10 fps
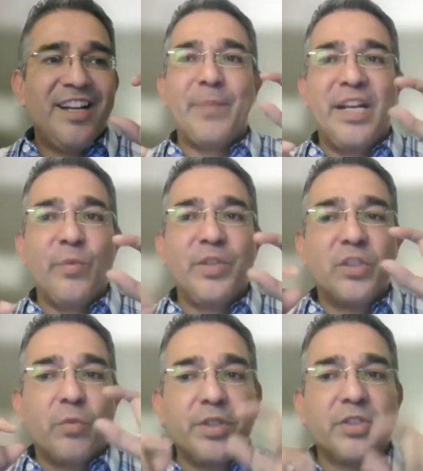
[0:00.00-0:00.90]
But it
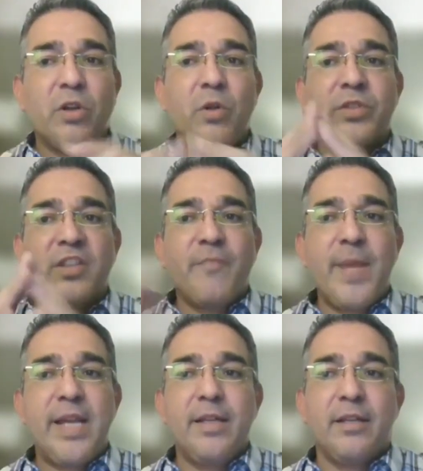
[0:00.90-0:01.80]
was a result of
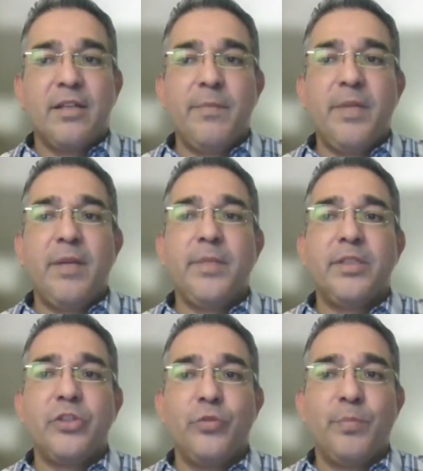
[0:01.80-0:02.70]
making a
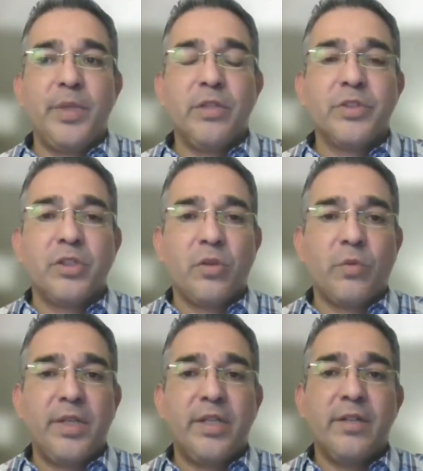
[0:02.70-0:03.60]
commitment to build a
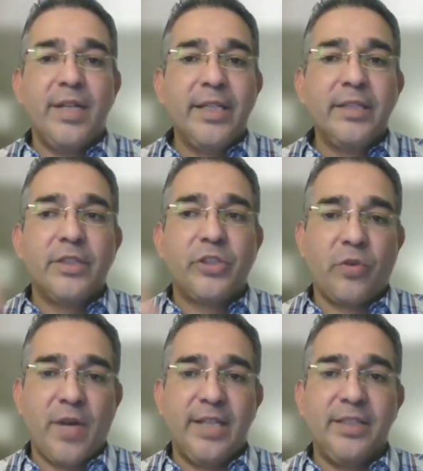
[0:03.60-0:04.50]
career in the
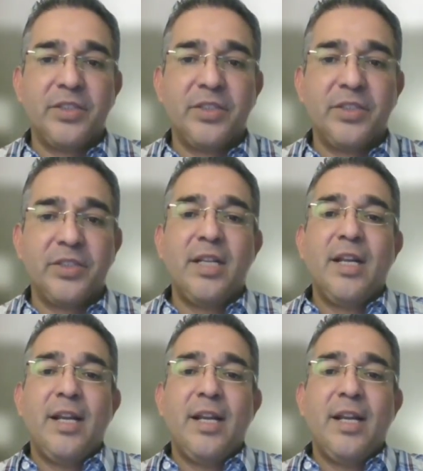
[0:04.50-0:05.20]
trades.